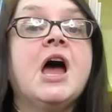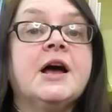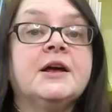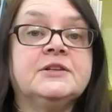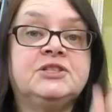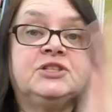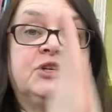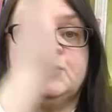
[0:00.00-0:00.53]

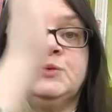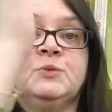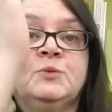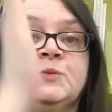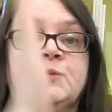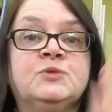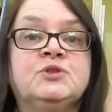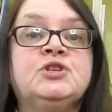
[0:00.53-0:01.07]

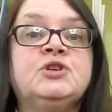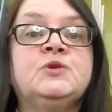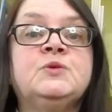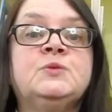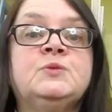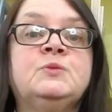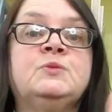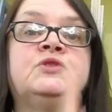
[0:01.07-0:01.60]
Zoom,
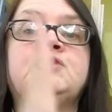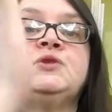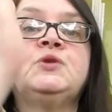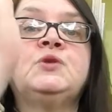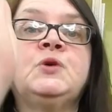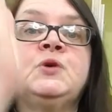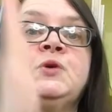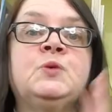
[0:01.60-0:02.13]
zoom,
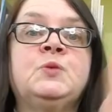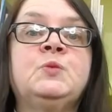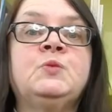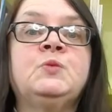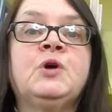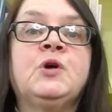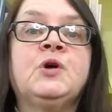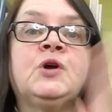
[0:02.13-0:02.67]
zoom,
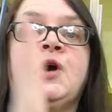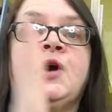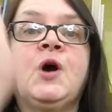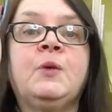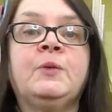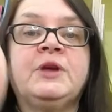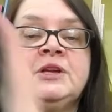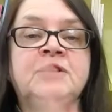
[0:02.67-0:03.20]
we're
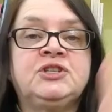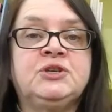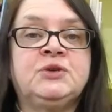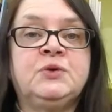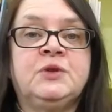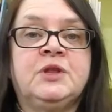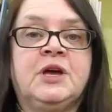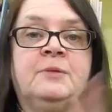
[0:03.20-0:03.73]
going
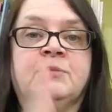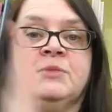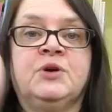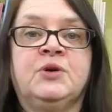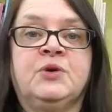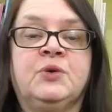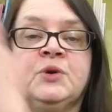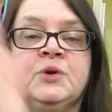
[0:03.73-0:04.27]
to the
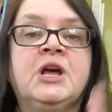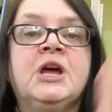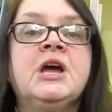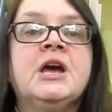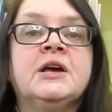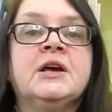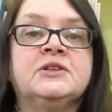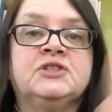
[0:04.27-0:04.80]
moon.
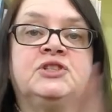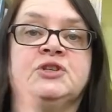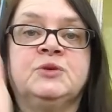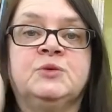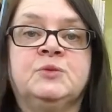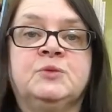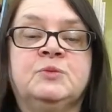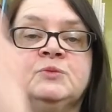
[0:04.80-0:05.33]

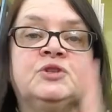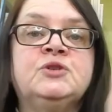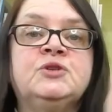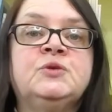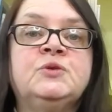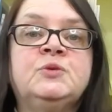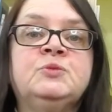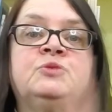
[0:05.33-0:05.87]
Zoom,
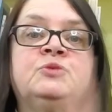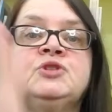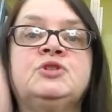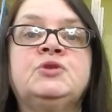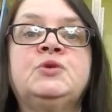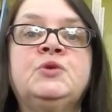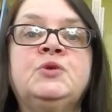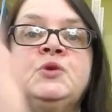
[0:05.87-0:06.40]
zoom,
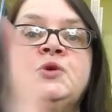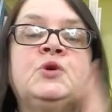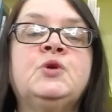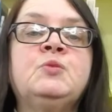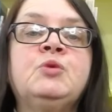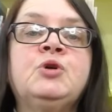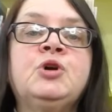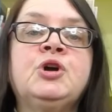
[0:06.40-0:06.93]

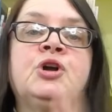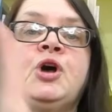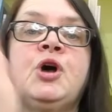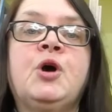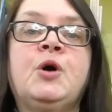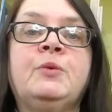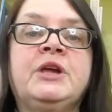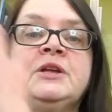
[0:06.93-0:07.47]
zoom, we're
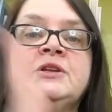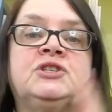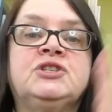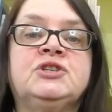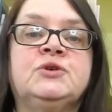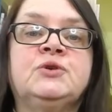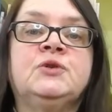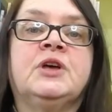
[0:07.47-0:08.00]
going
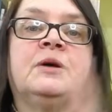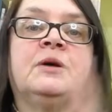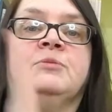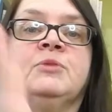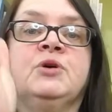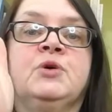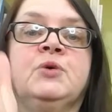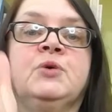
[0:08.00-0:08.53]
to the
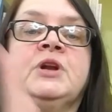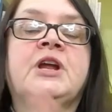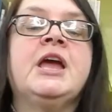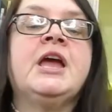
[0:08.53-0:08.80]
moon.